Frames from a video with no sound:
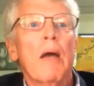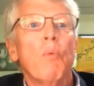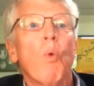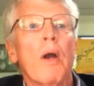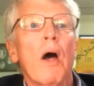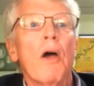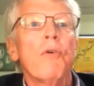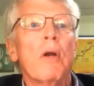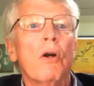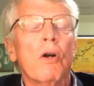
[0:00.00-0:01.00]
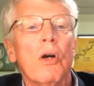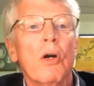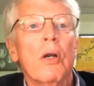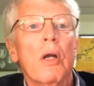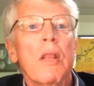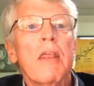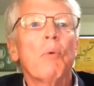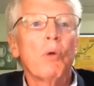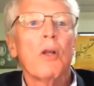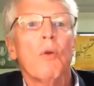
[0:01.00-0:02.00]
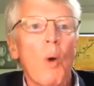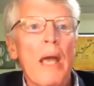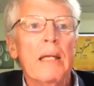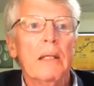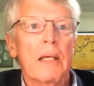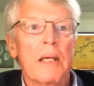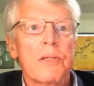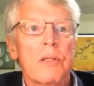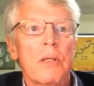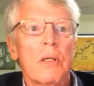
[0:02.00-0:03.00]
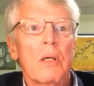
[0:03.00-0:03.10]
and 100 heard they were on the waiting list